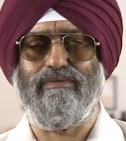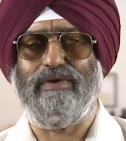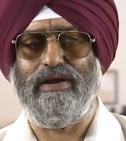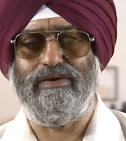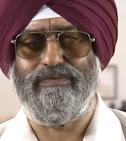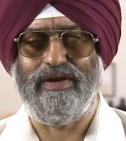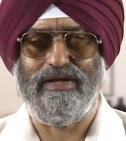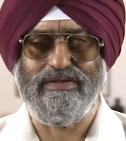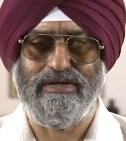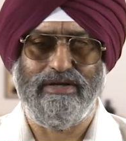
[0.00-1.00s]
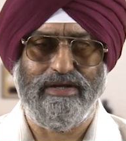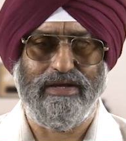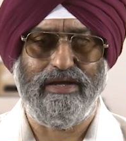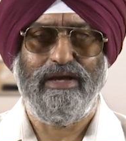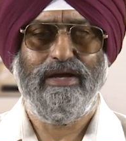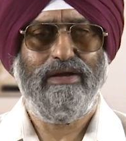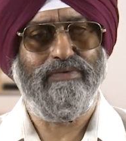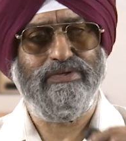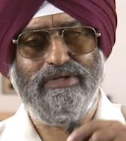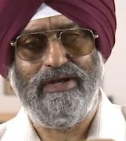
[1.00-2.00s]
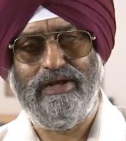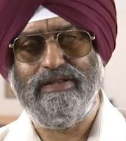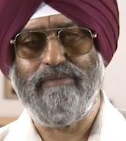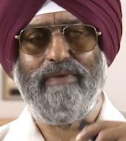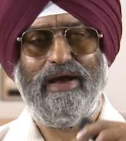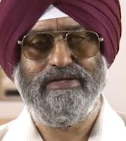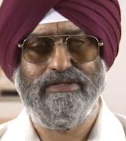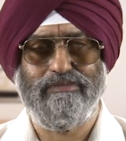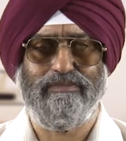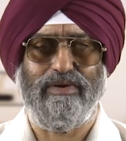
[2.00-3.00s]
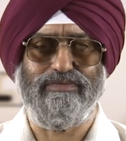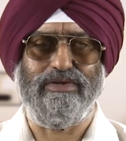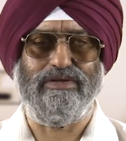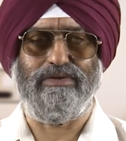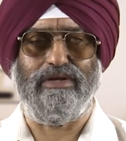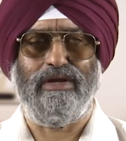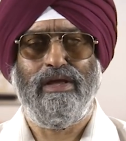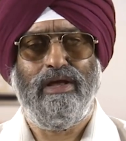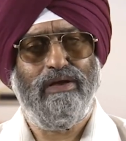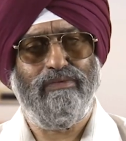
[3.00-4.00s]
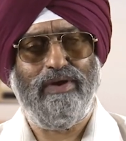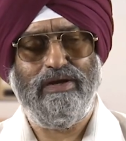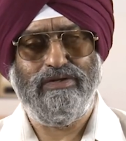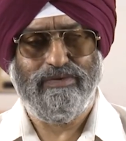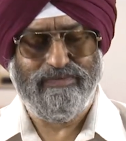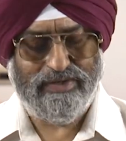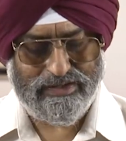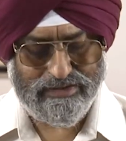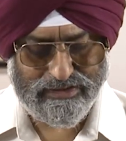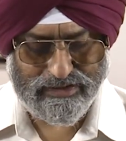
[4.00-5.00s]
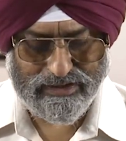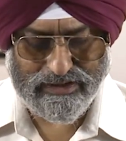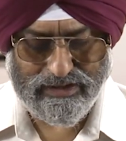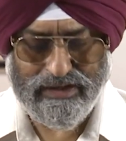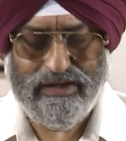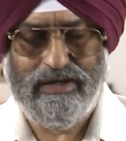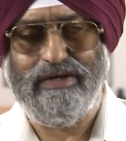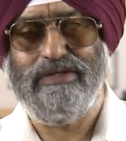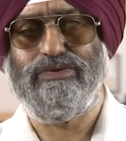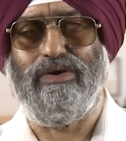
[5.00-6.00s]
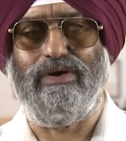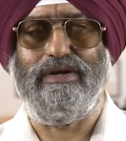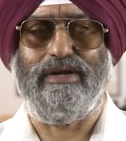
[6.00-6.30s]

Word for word: a value of tan theta k we select the maximum of these uh, values of tan theta k let us call it